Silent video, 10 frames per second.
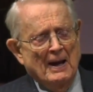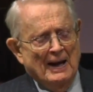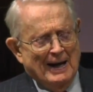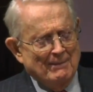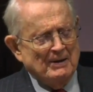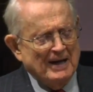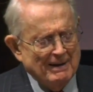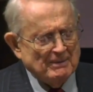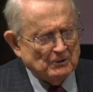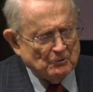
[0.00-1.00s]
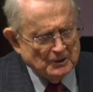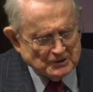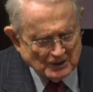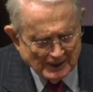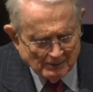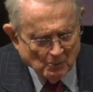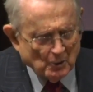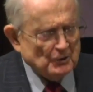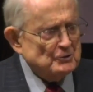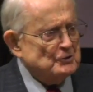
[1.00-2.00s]
I became increasingly
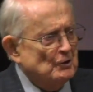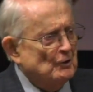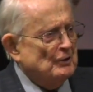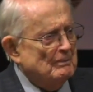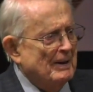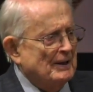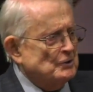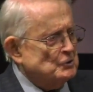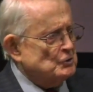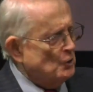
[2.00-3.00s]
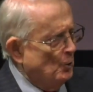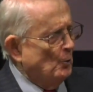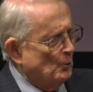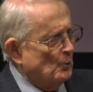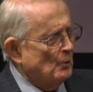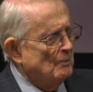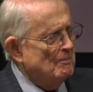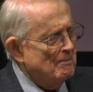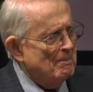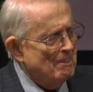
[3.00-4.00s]
more concerned about his soul
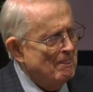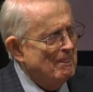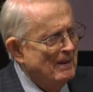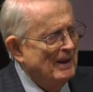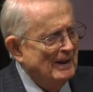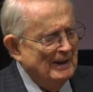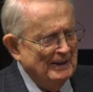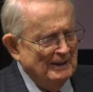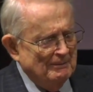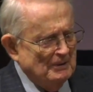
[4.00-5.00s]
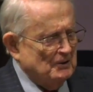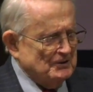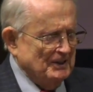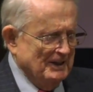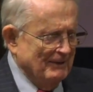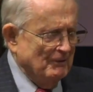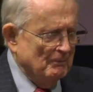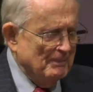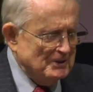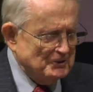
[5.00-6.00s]
because he never missed a